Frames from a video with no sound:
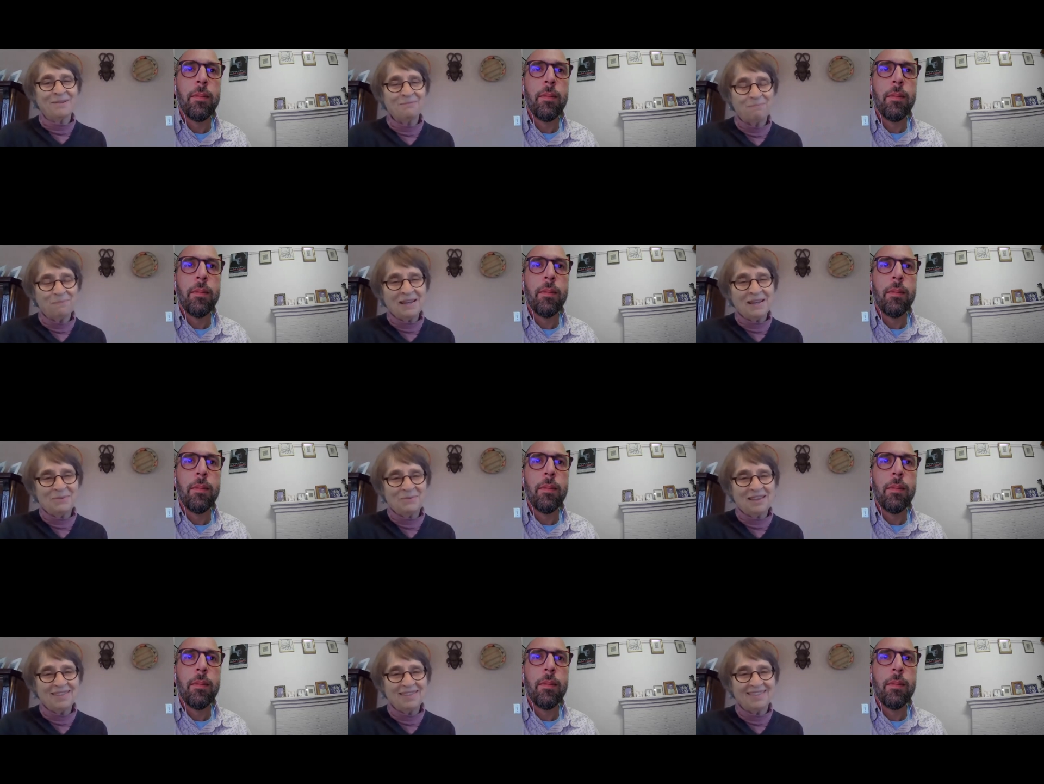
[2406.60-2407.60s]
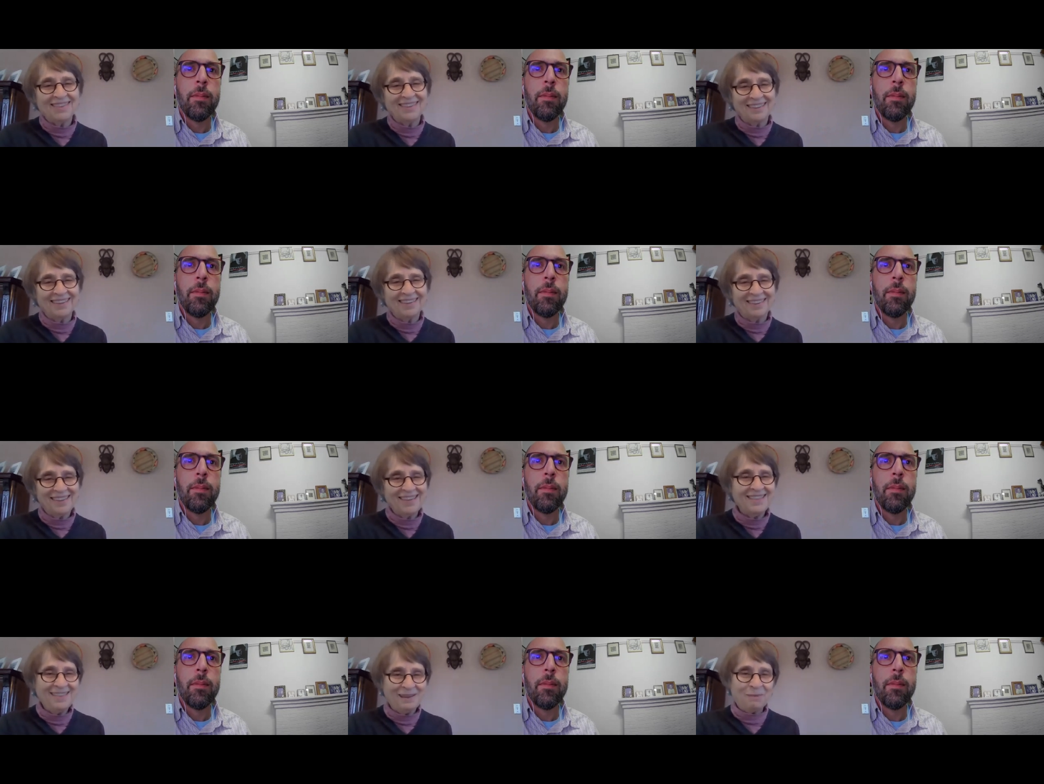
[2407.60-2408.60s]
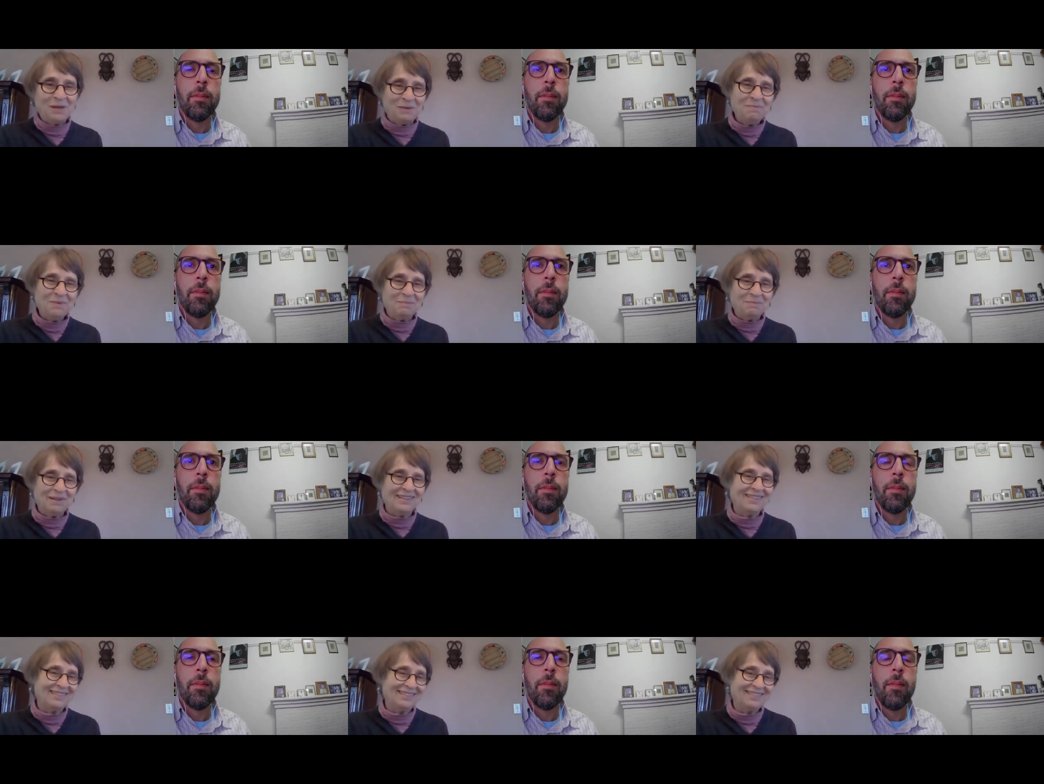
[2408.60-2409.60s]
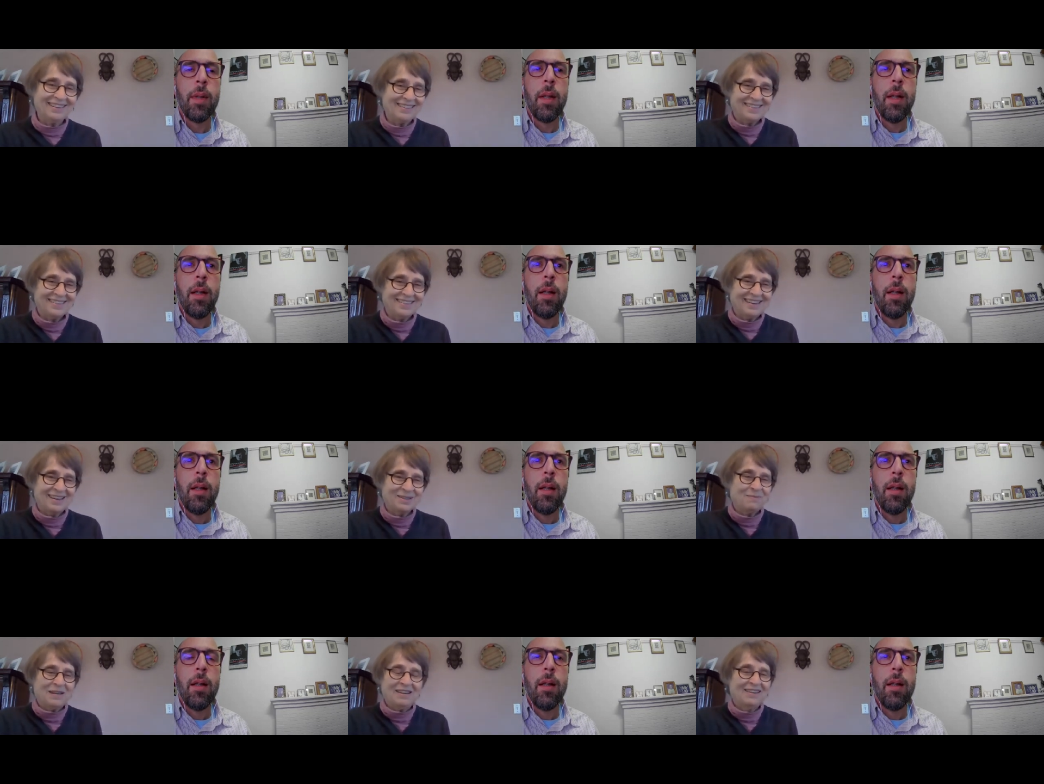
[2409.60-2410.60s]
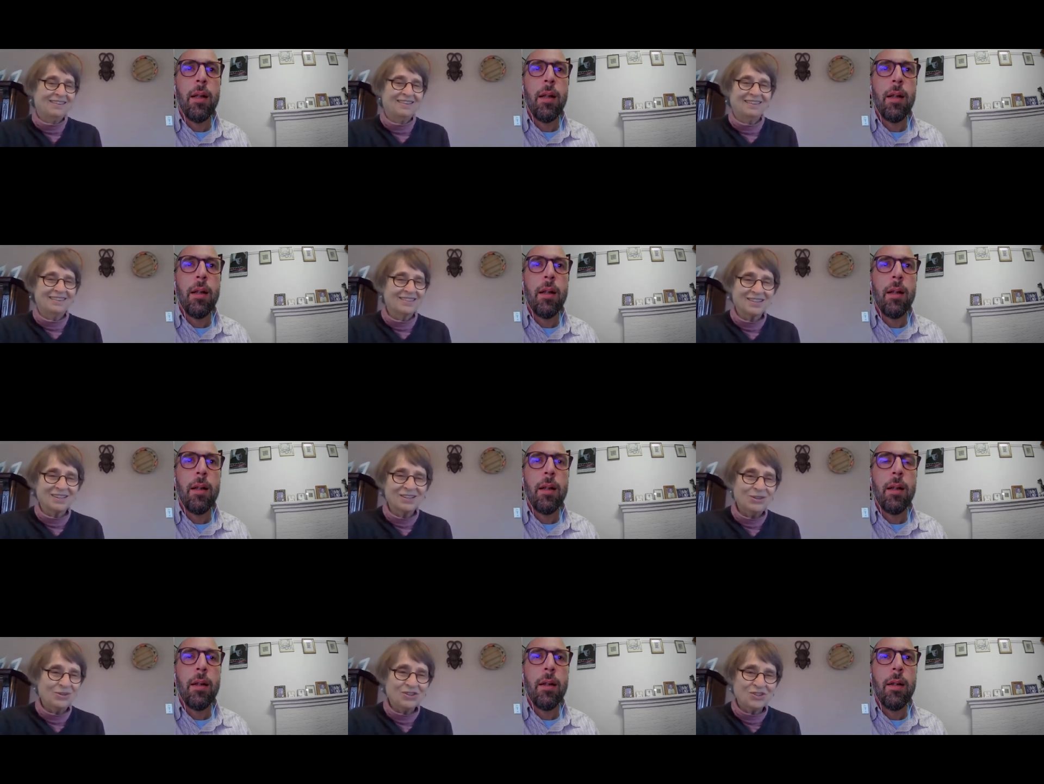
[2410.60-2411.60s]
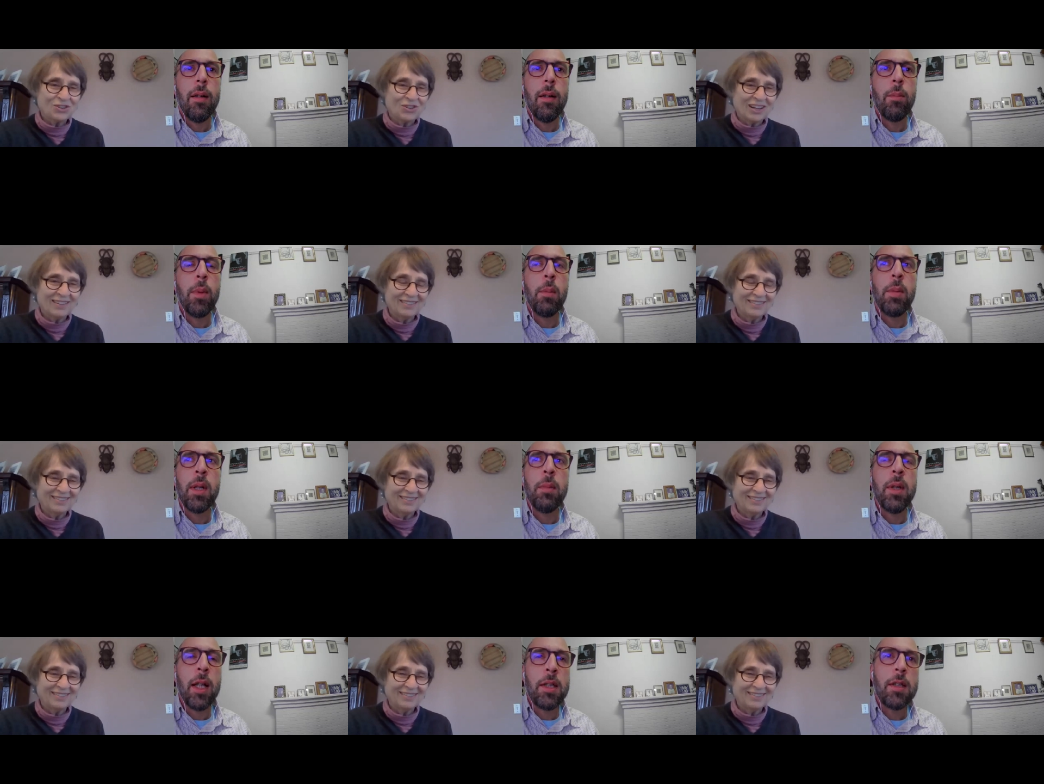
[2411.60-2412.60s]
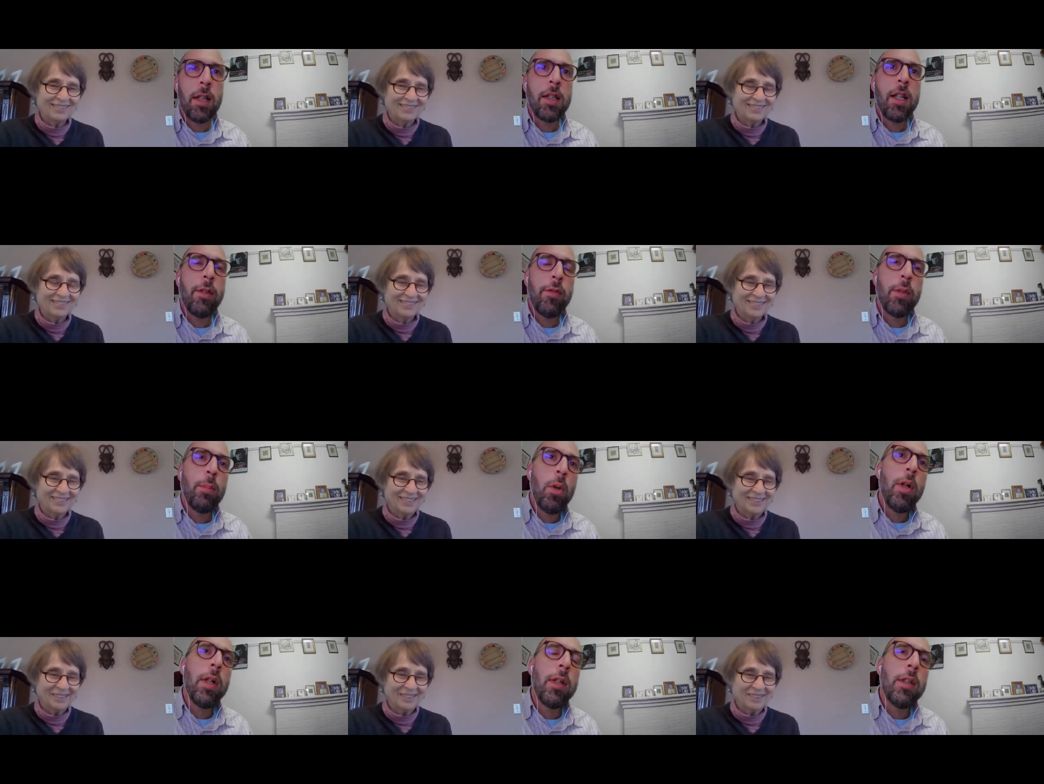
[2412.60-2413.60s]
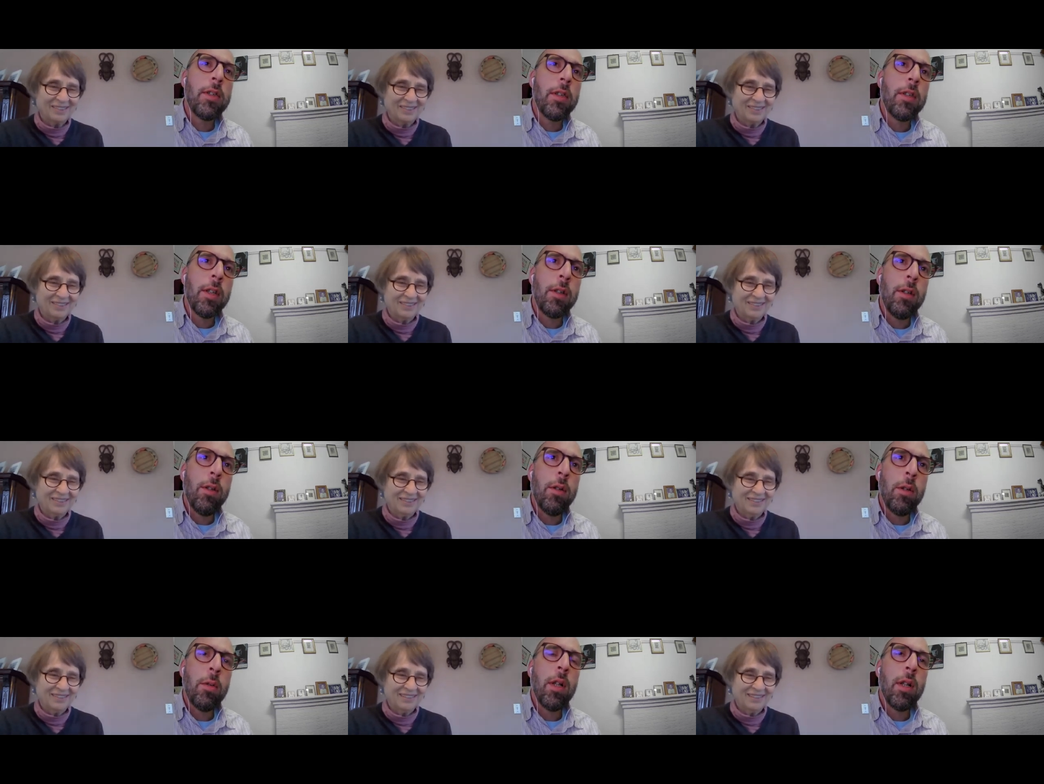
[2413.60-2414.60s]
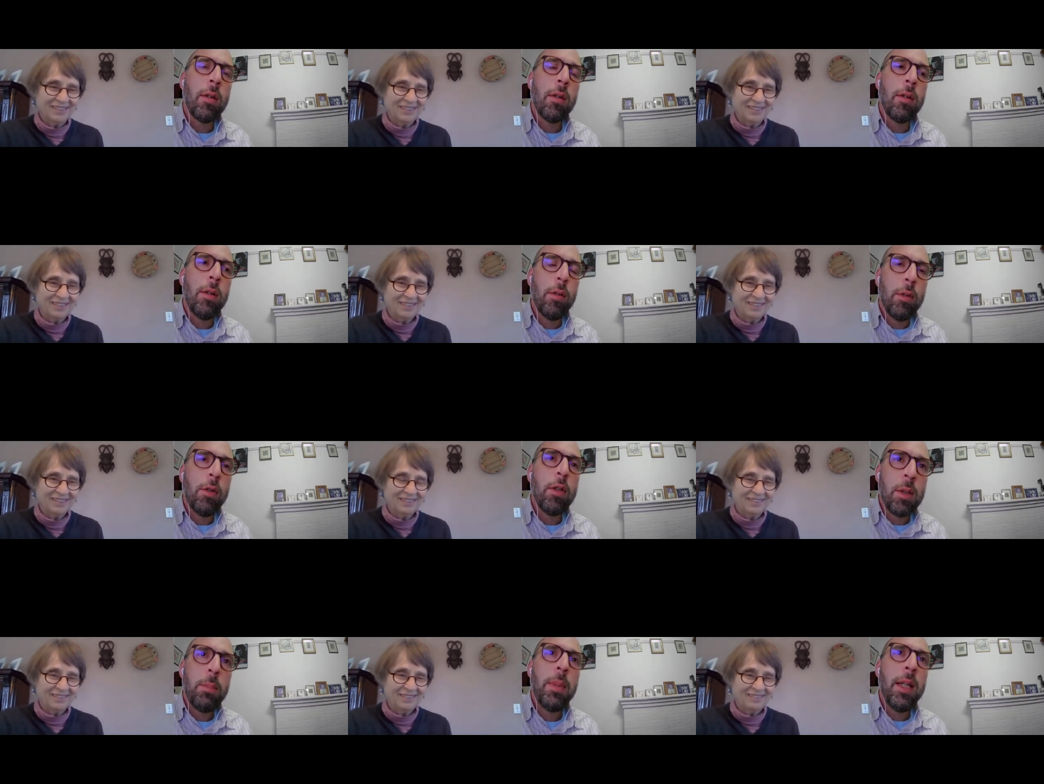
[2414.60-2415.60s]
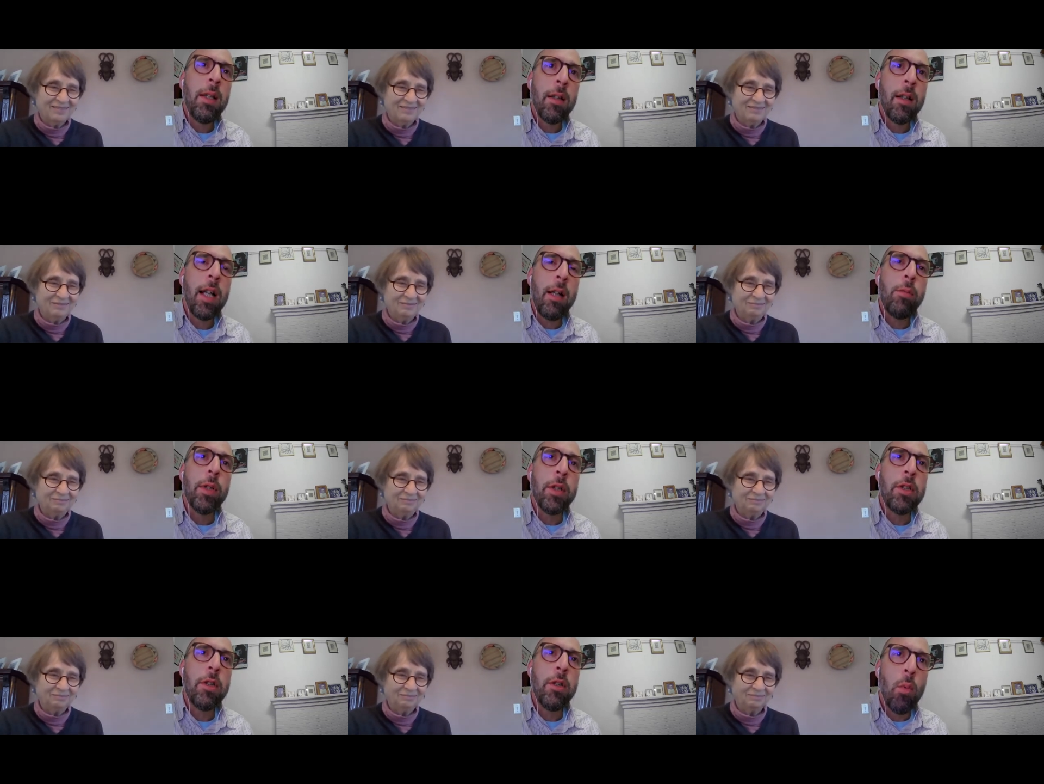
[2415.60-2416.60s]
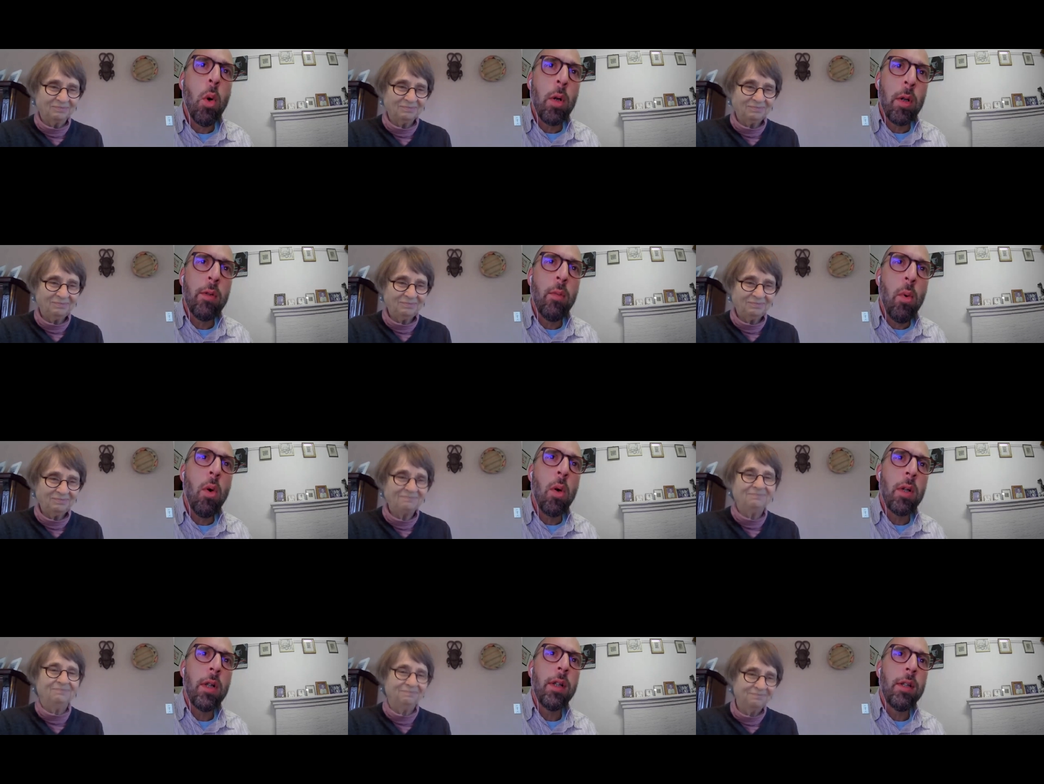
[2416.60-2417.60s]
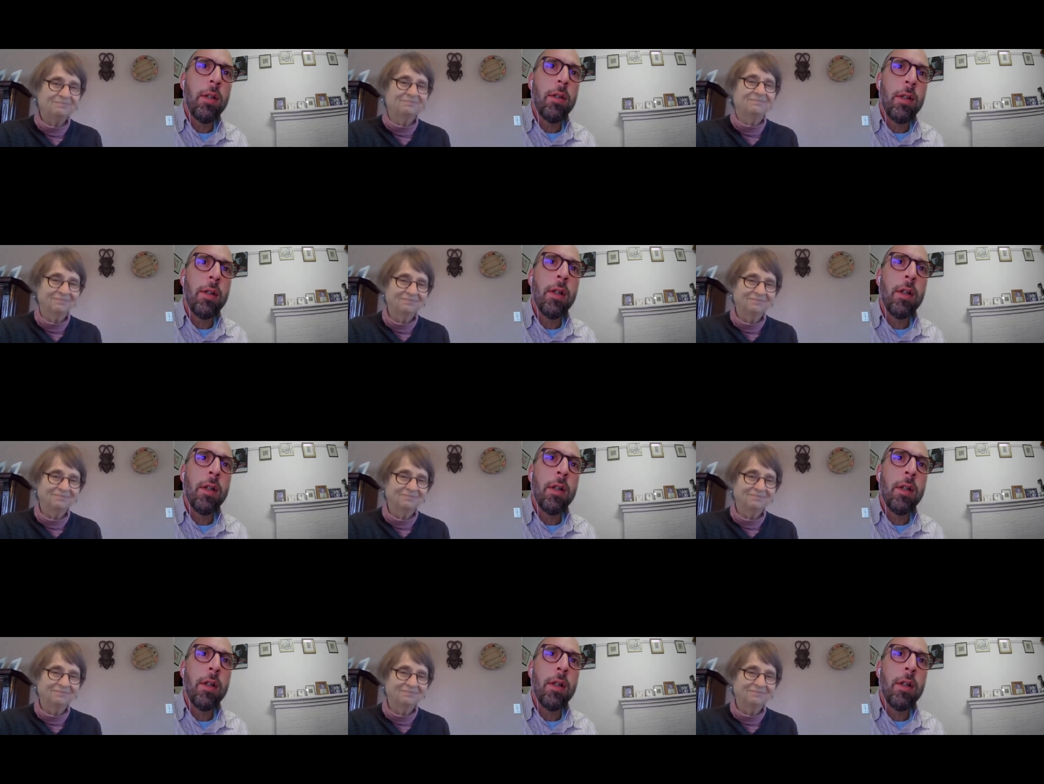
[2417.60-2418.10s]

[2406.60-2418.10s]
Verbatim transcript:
Speaker 1: being with the Ethiopian people has has been just a huge joy. But I mean,
Speaker 2: that's that's kind of the point is that you you are you, you speak the language, you walk the walk. You you know